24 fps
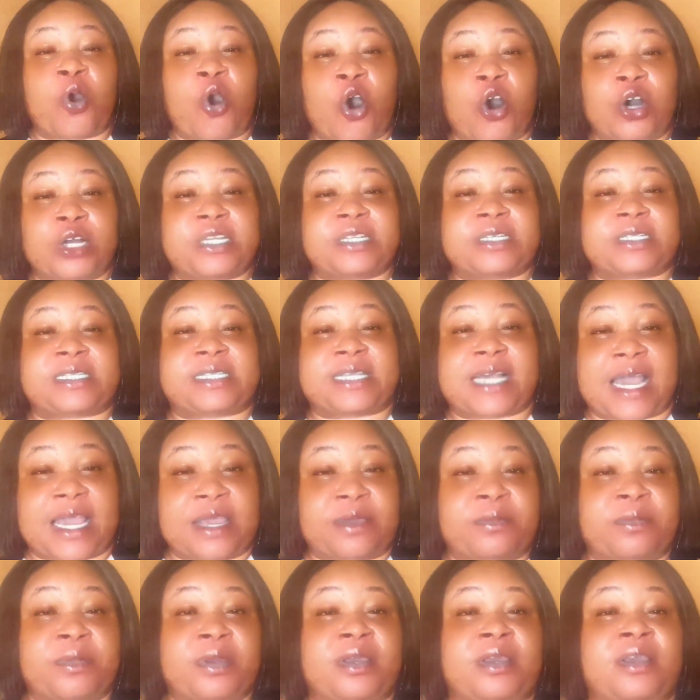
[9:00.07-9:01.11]
all the
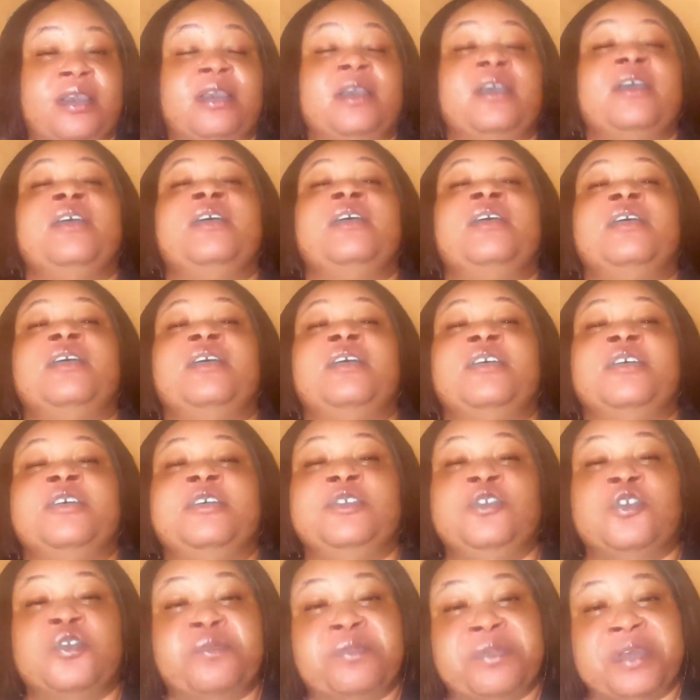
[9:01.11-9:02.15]
time,
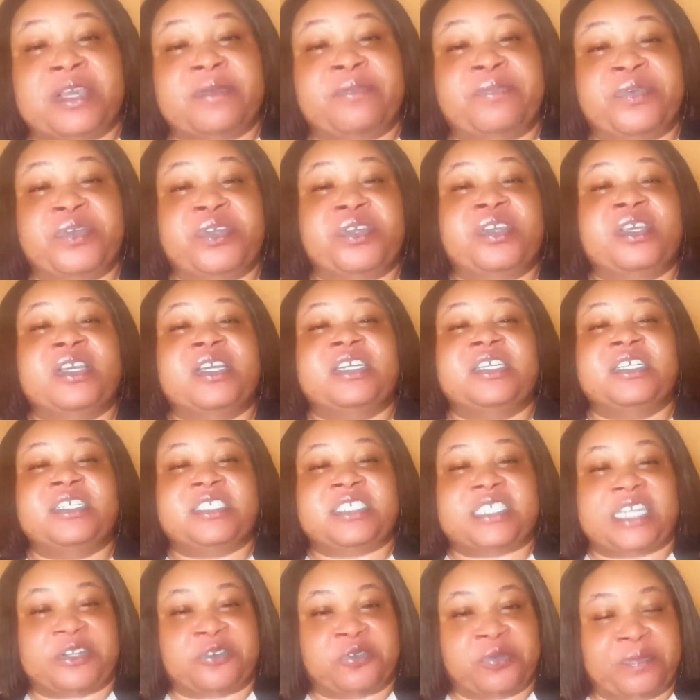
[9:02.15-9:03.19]
you may be
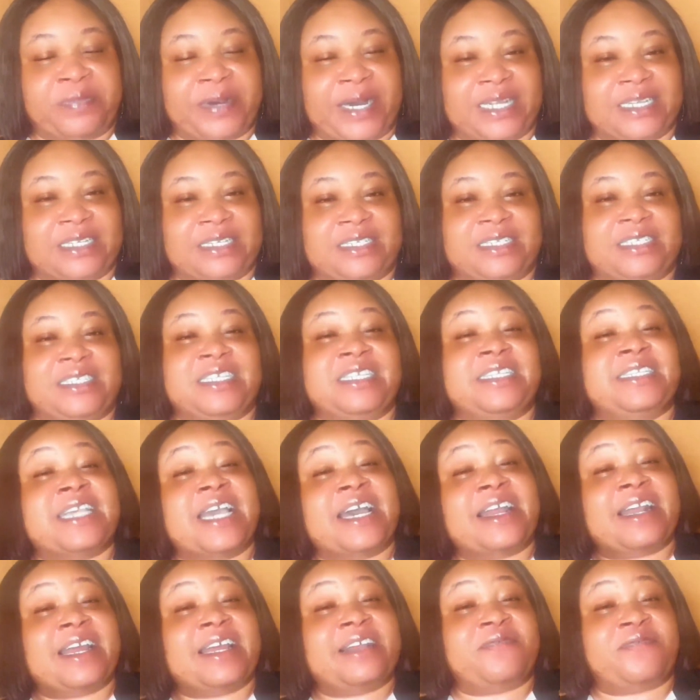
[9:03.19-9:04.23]
shadow banned. It's
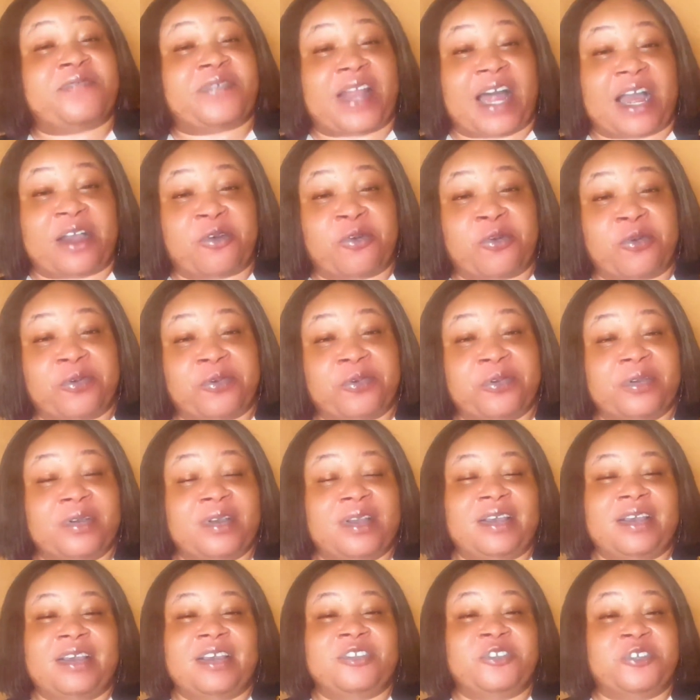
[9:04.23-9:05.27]
a red flag.
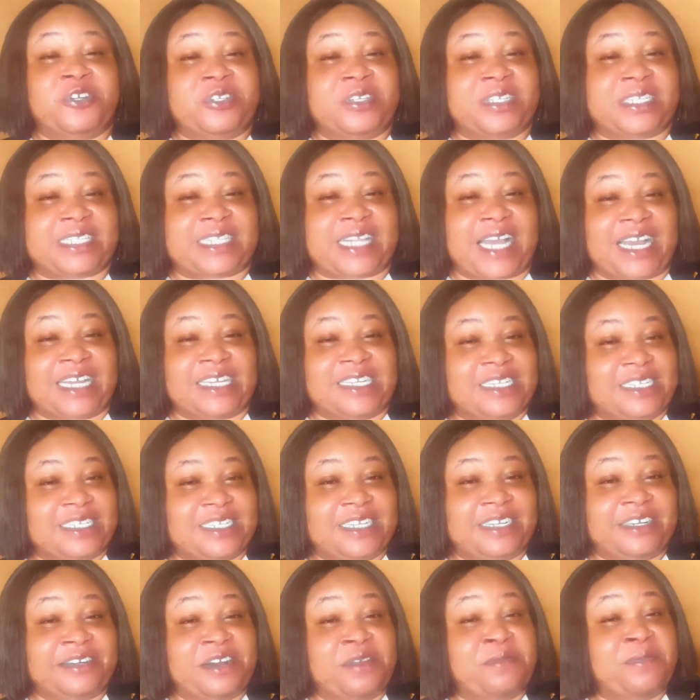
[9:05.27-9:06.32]
You understand?
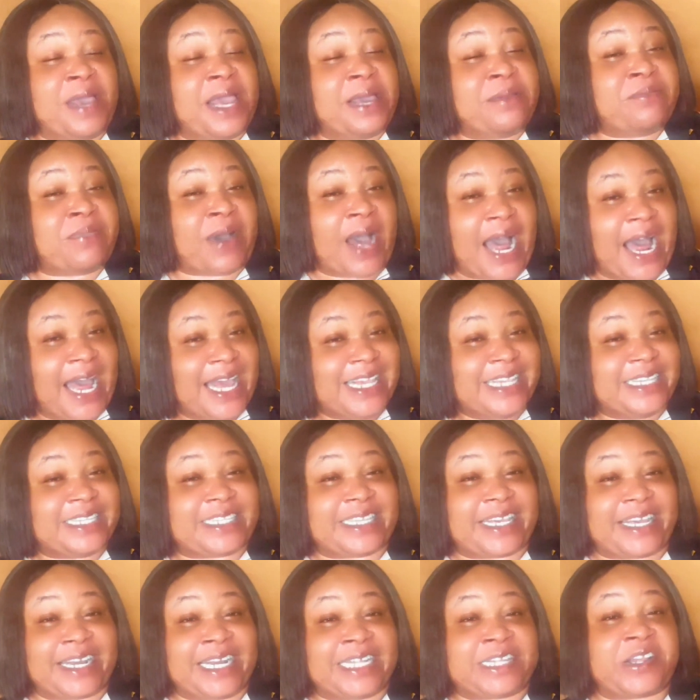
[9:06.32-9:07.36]
Remember, it's
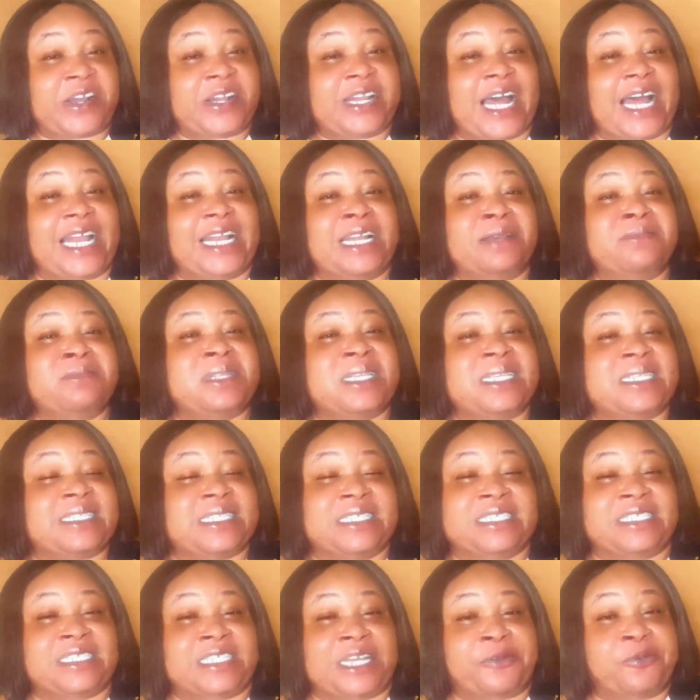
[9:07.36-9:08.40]
creator that named this
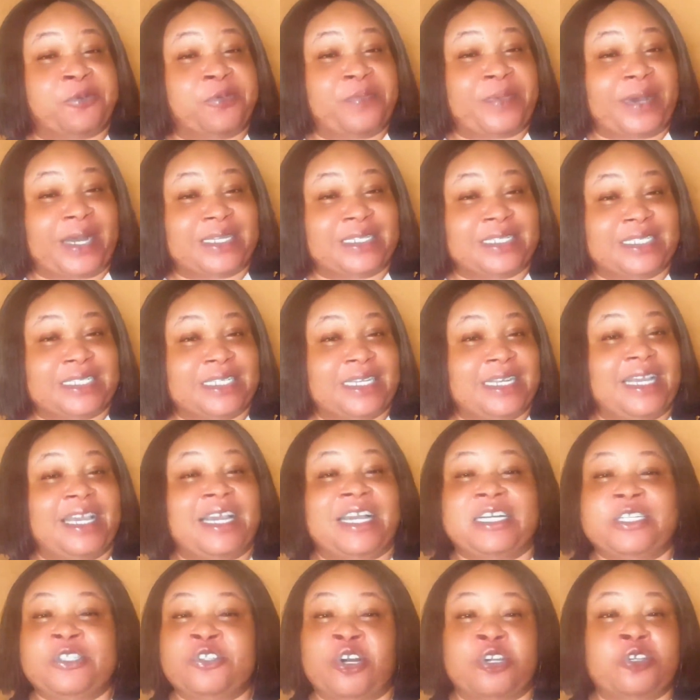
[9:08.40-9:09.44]
thing shadow banned,
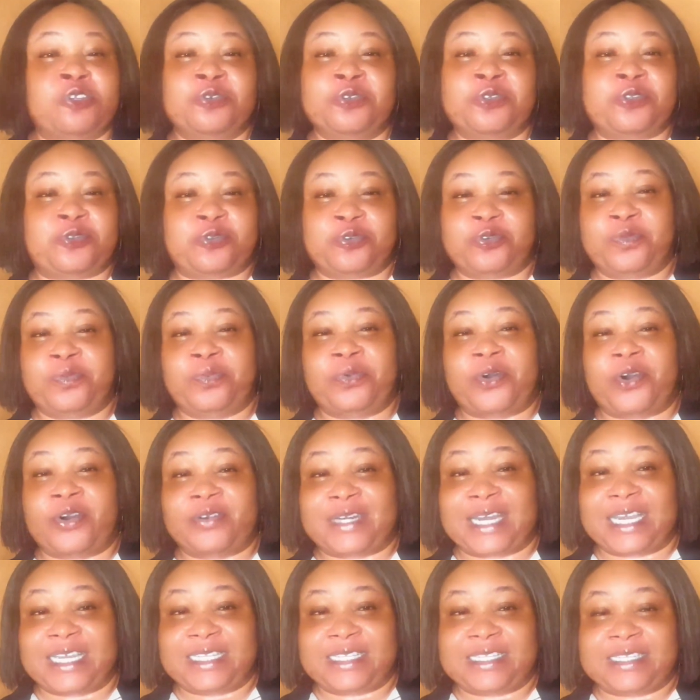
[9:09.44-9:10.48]
not YouTube. All
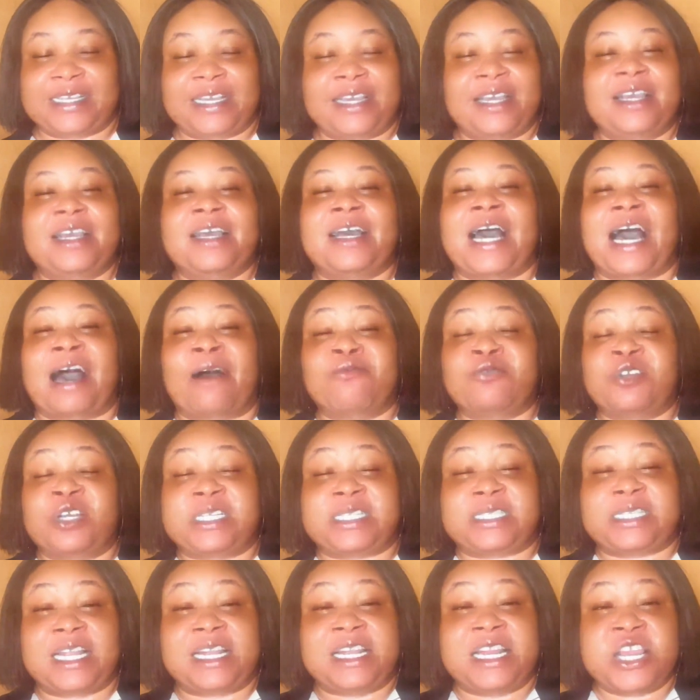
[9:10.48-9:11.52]
right, I'm
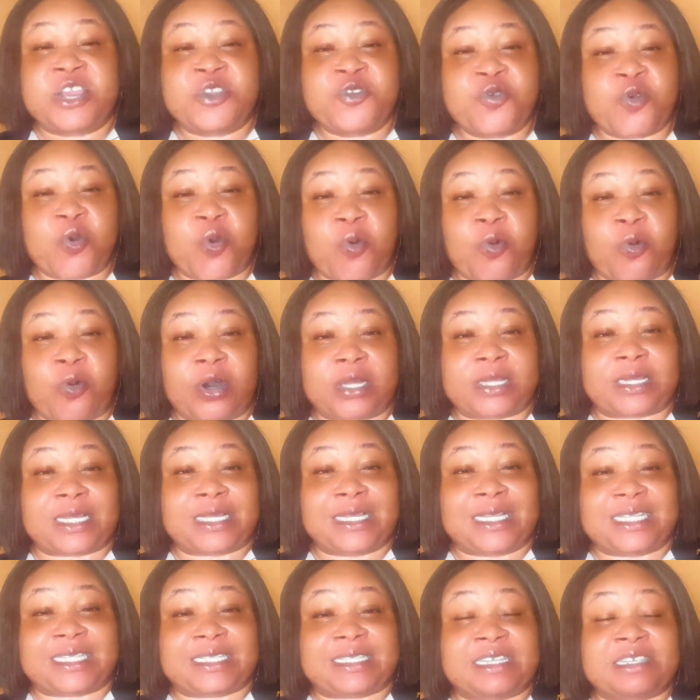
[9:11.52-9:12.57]
just telling you what
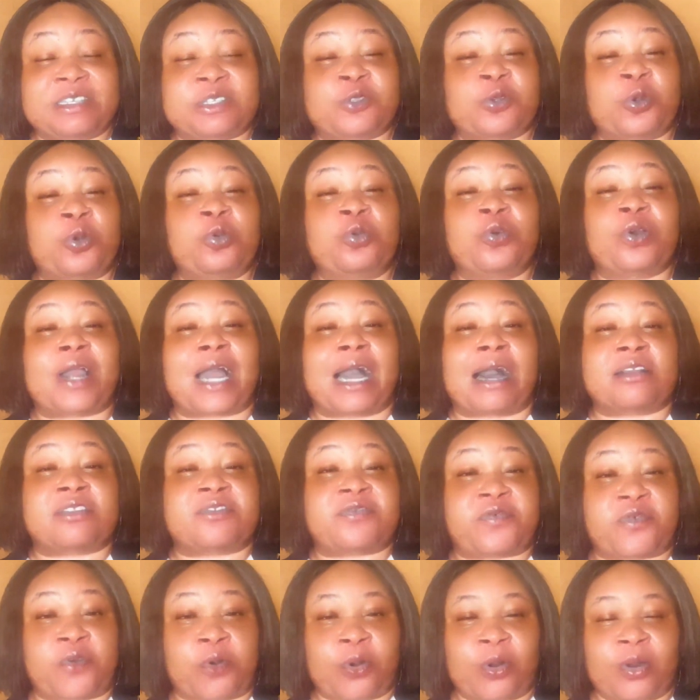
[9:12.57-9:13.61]
the things to look out
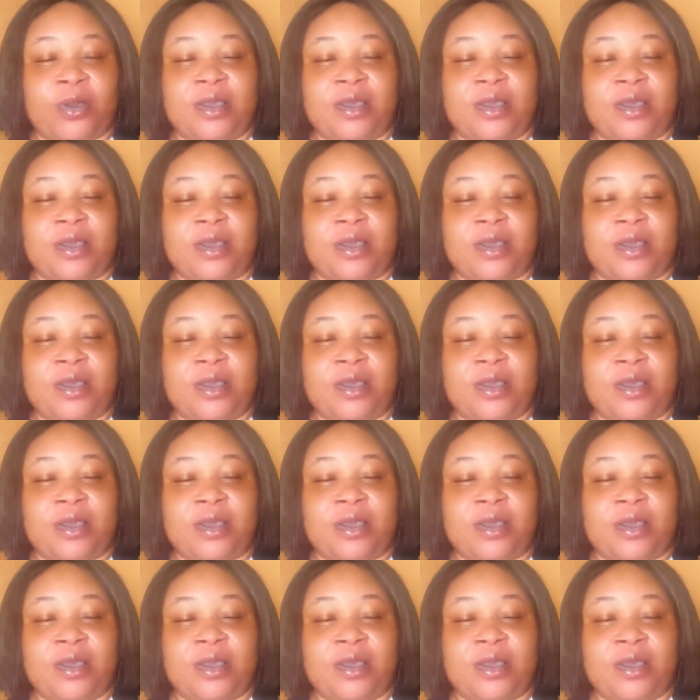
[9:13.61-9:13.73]
for